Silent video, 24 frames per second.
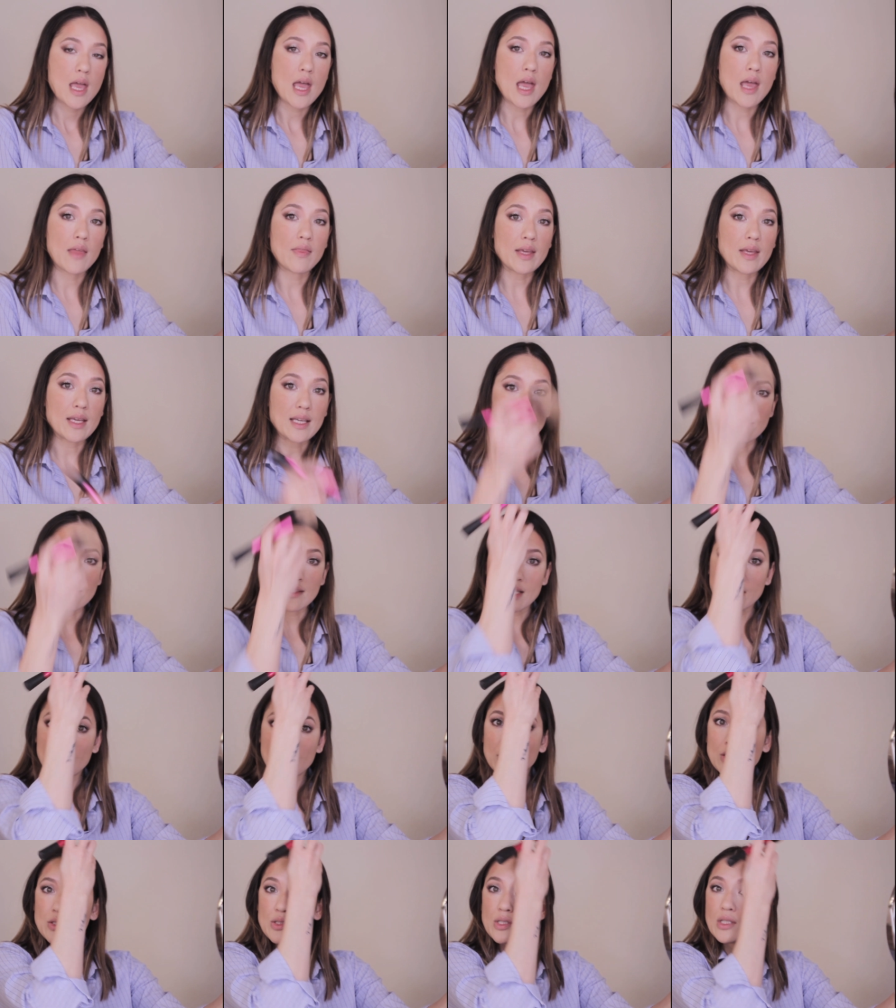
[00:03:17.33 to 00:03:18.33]
and they
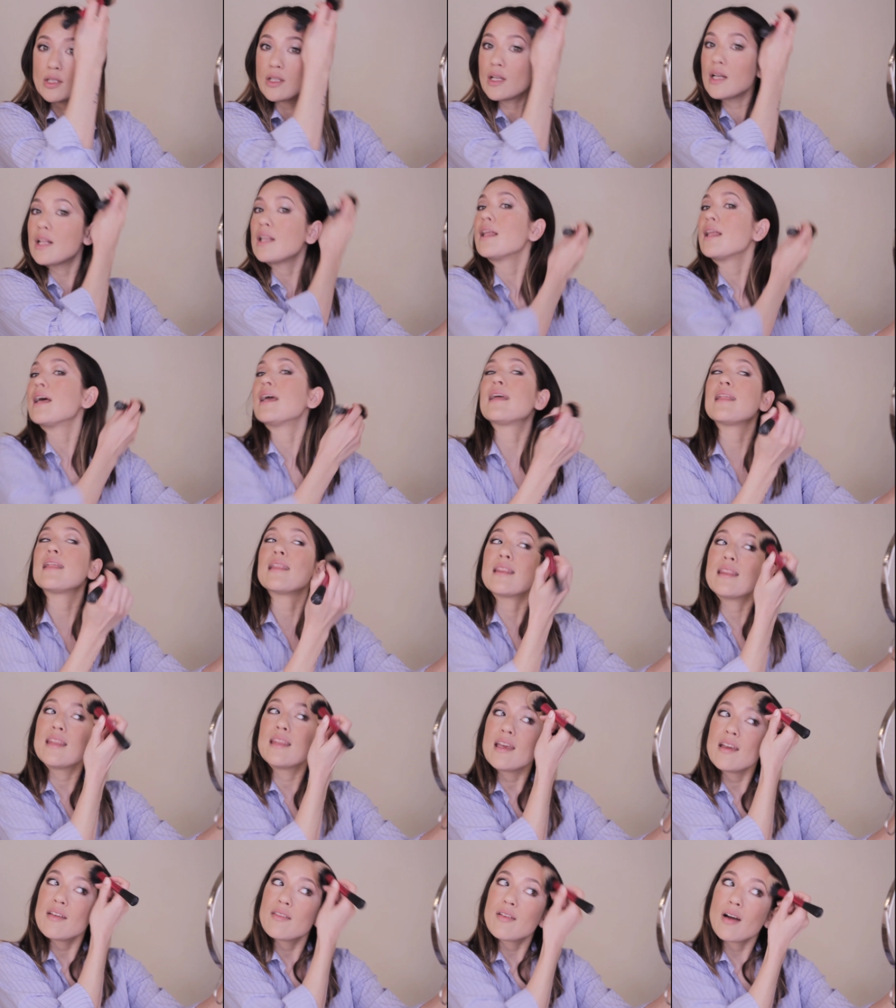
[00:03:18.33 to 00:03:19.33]
continue to look like
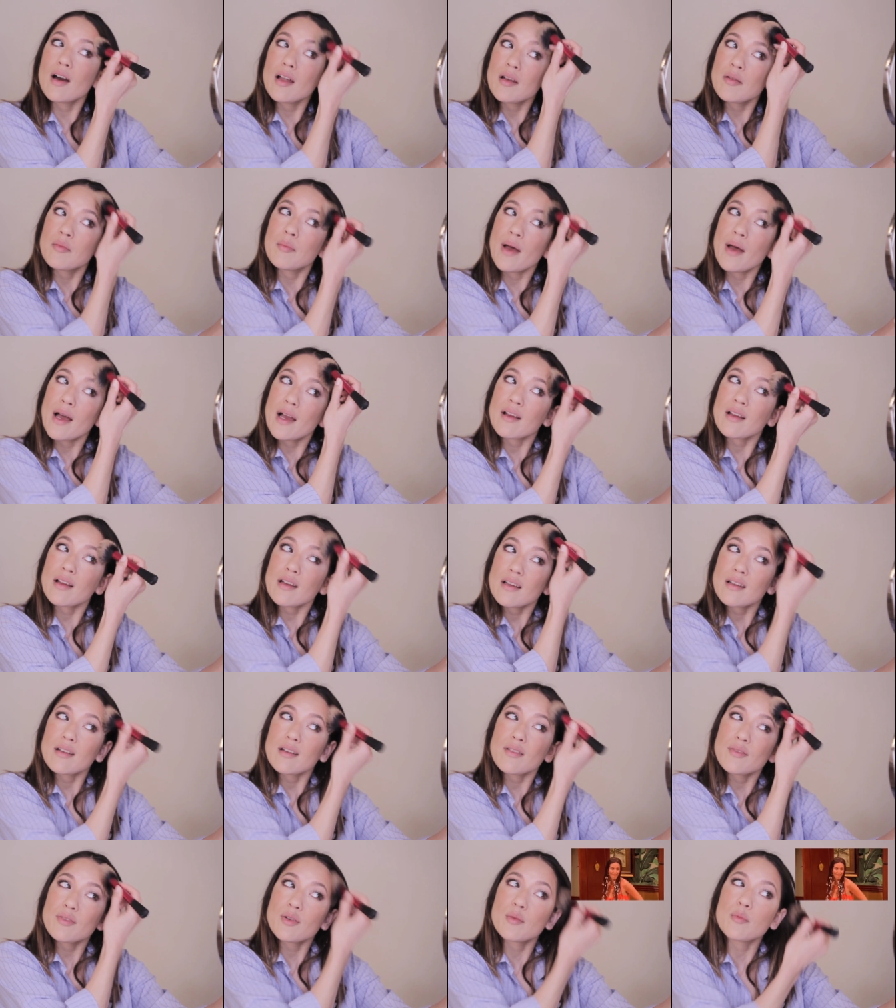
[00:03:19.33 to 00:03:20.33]
they've gotten back
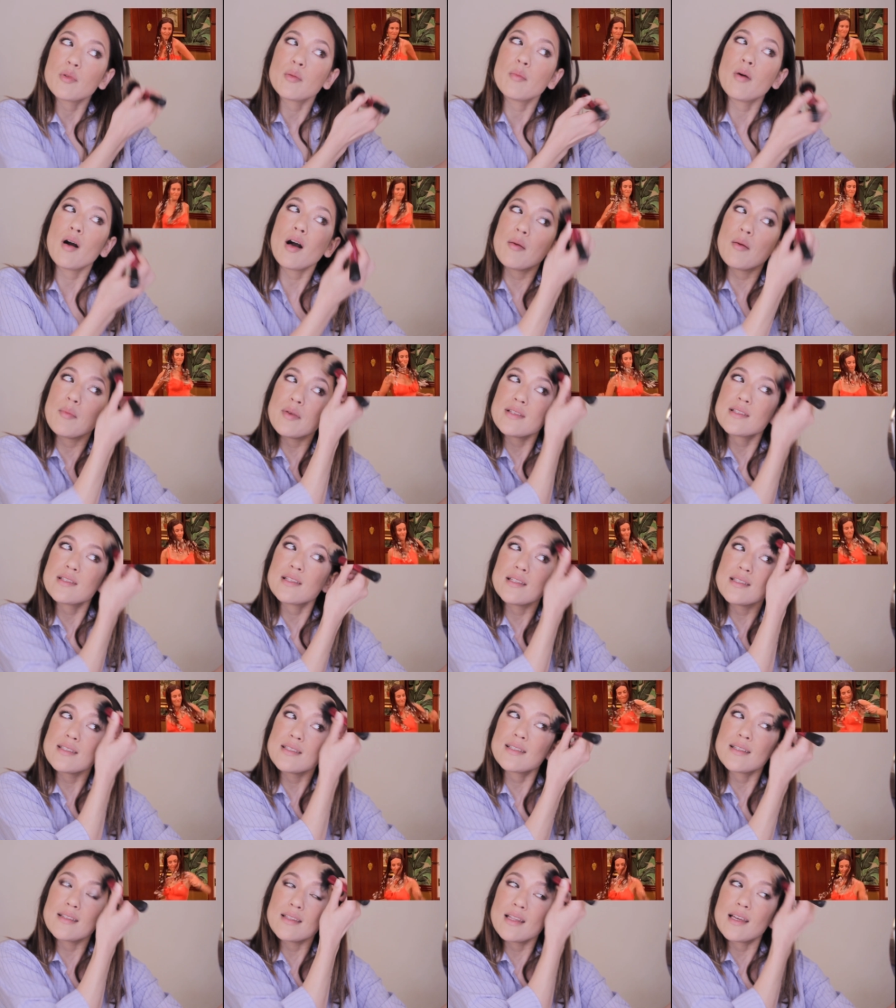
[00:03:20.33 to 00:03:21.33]
from the Bahamas
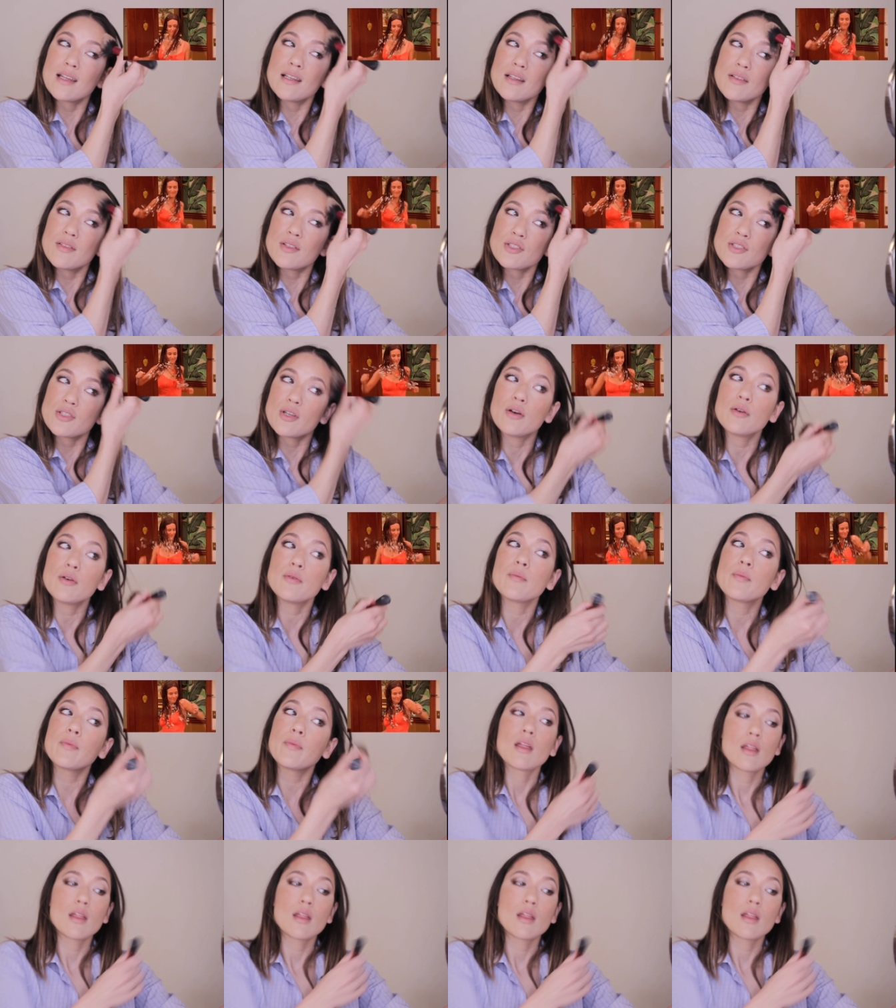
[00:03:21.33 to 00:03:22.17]
until the end of the show.